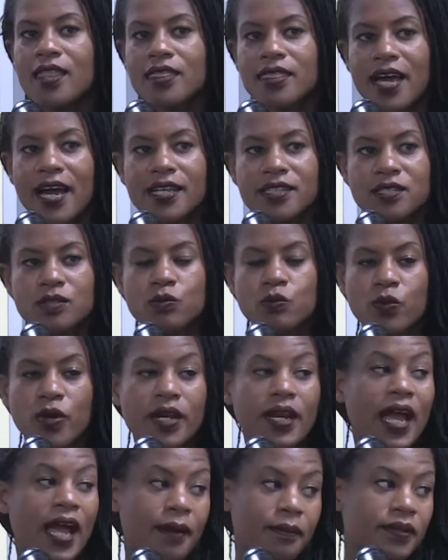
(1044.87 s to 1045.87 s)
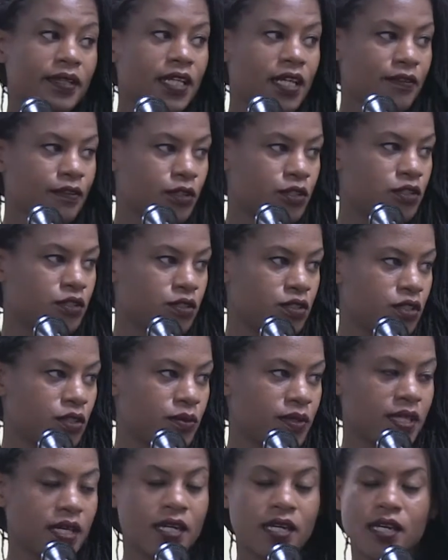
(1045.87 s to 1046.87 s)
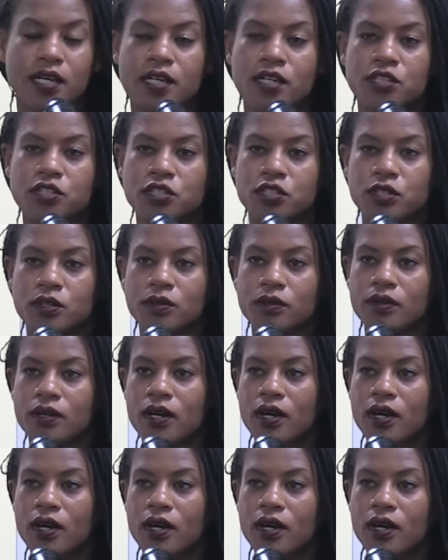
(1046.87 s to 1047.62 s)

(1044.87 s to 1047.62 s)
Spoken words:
That's what I believe you should do with any issue.